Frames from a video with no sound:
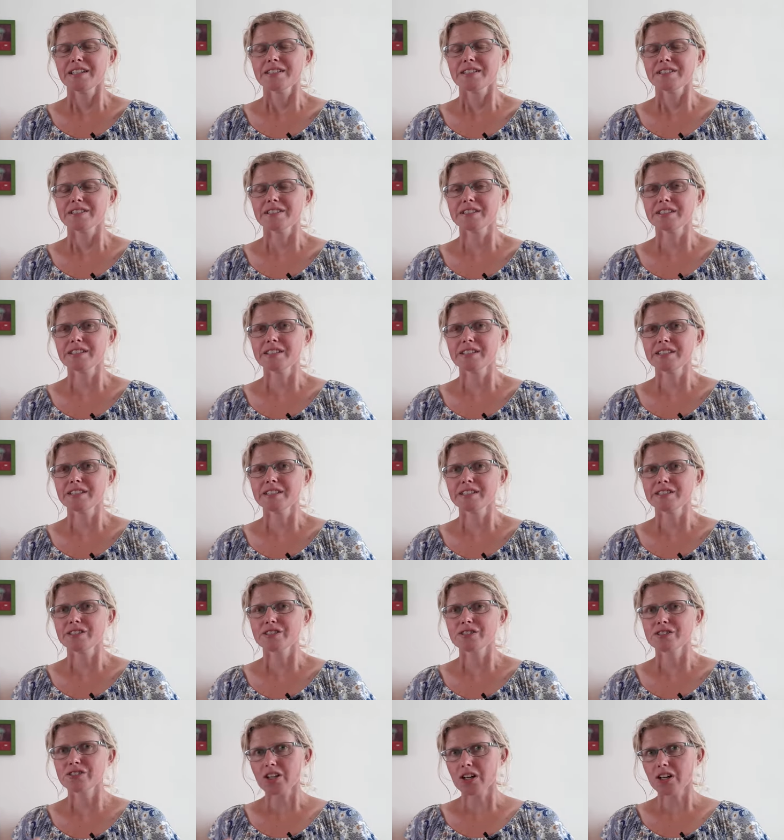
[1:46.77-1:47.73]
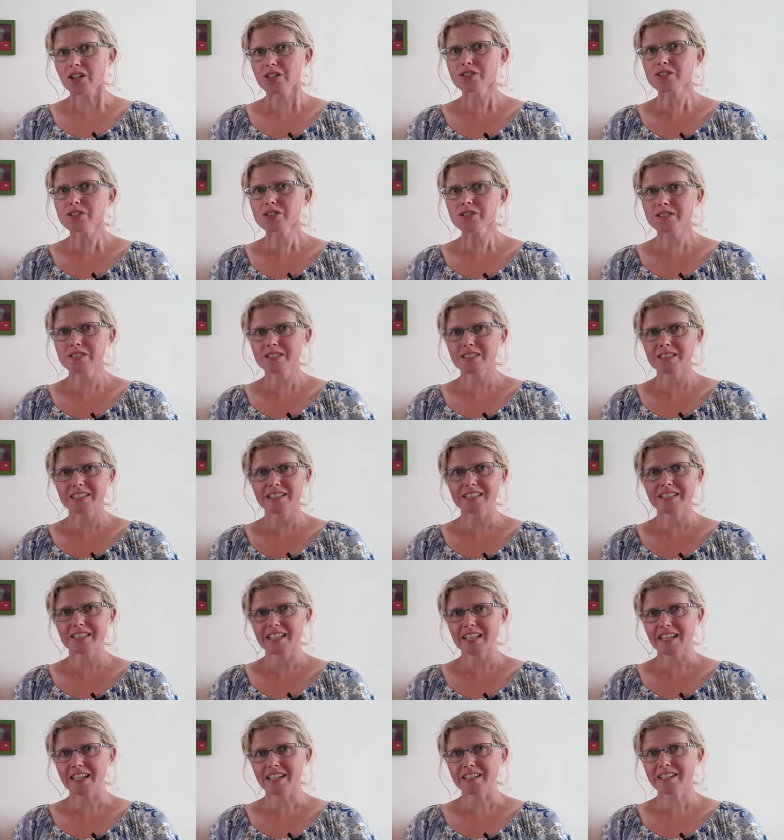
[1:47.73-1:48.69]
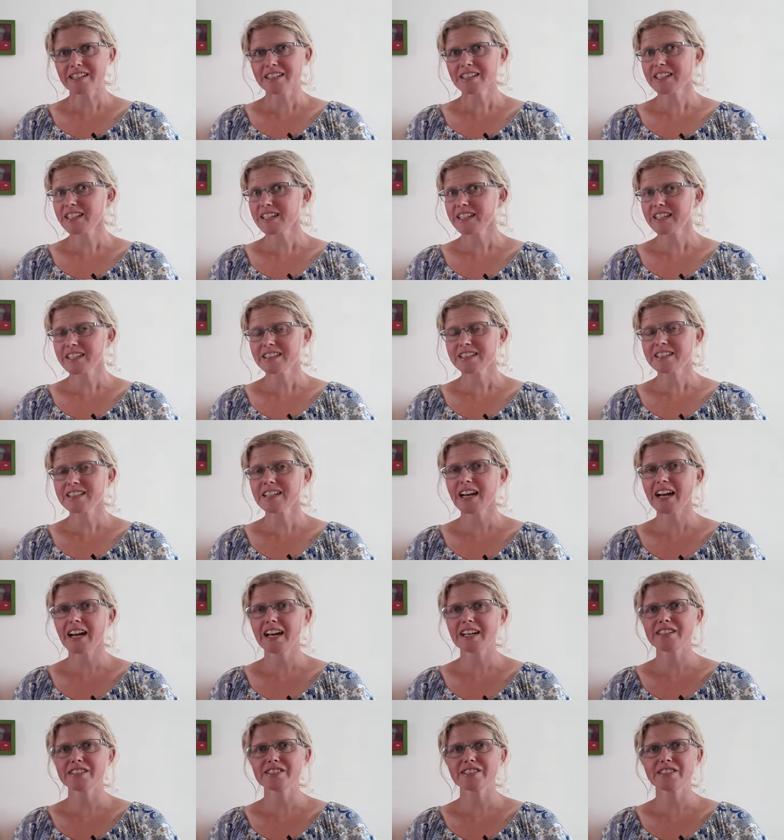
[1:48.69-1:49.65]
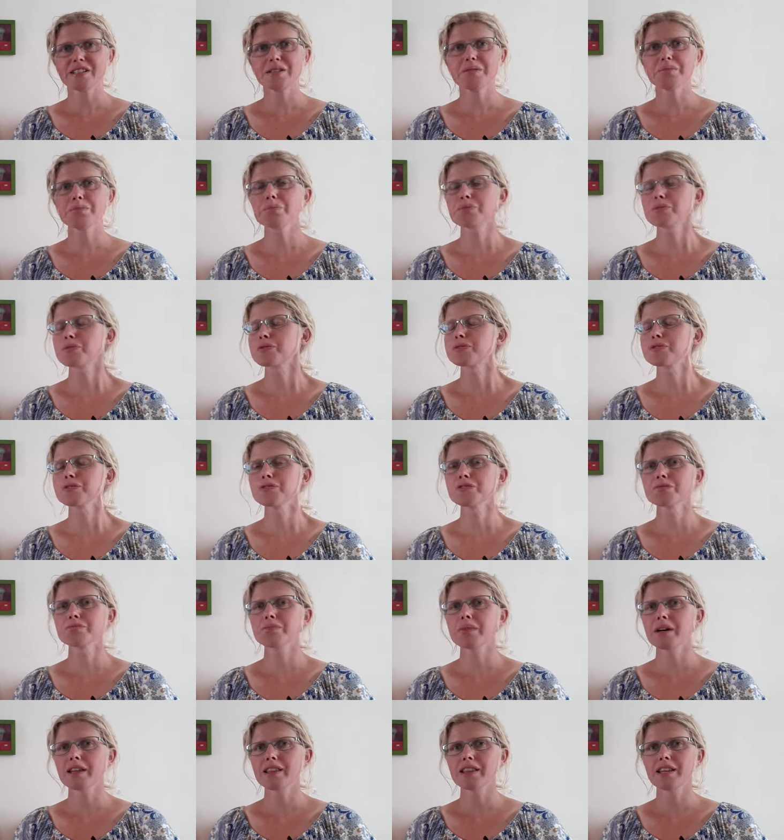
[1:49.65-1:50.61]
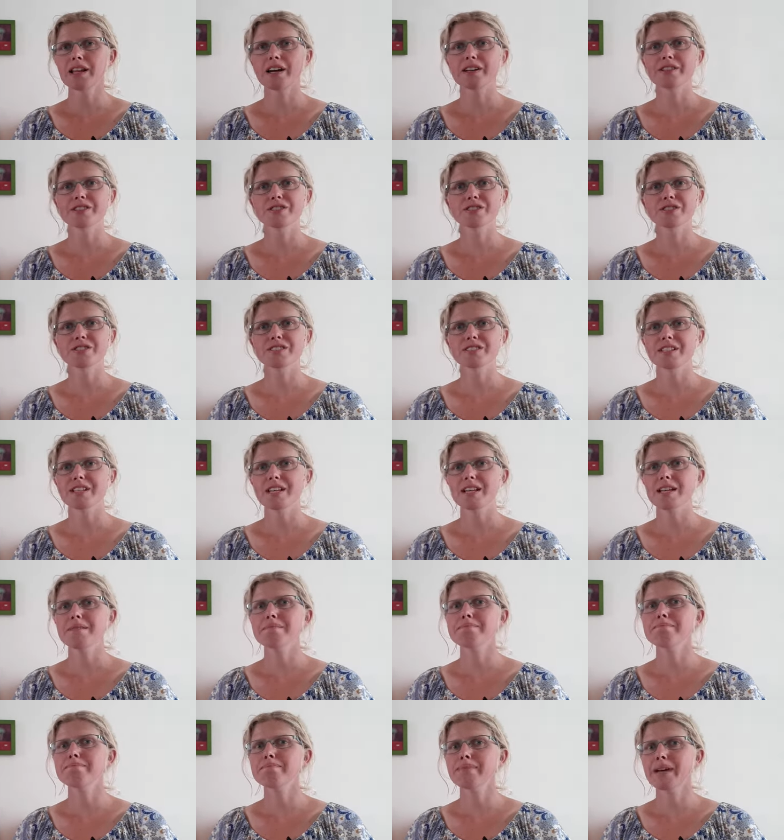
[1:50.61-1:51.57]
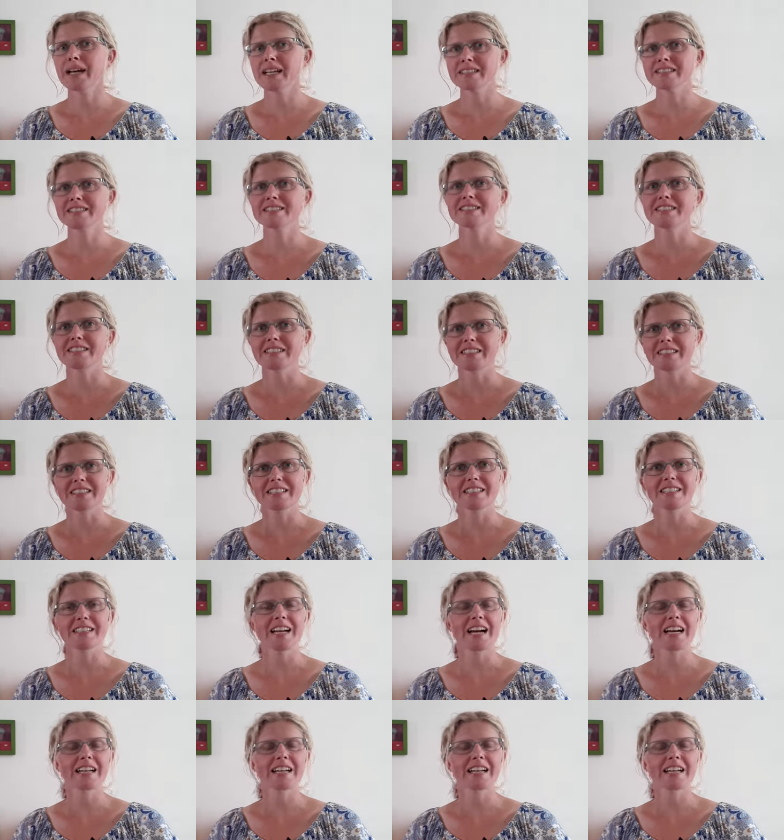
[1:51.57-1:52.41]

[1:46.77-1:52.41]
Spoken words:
the salt in the air here has improved my lungs immensely.